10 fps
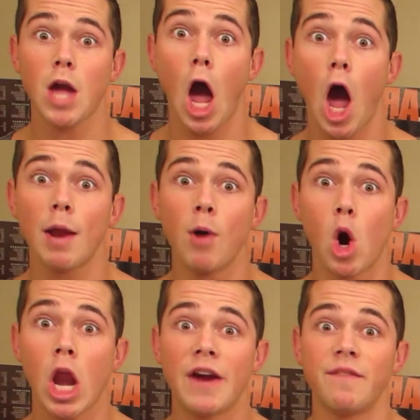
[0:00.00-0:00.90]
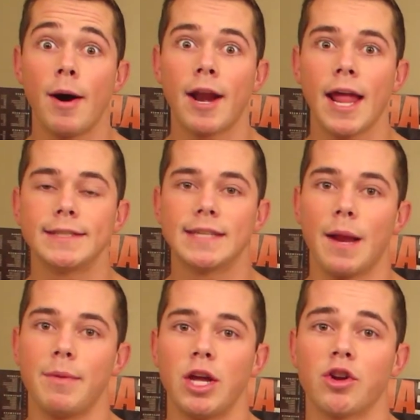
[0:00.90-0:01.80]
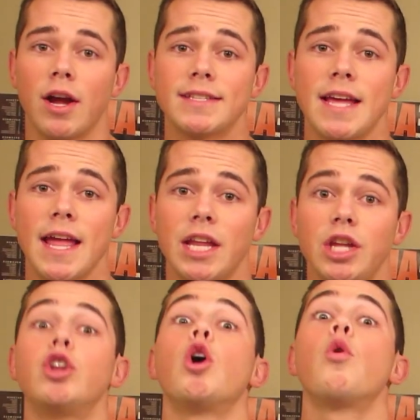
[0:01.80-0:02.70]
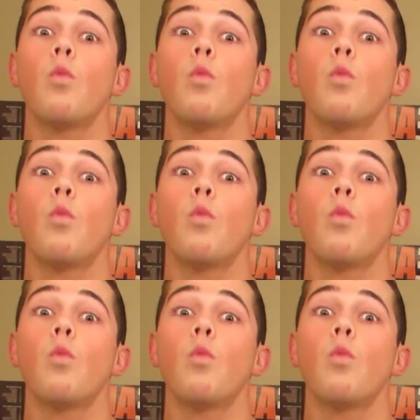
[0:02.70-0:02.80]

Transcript: Good morning, everybody. It's gonna be a great day. you know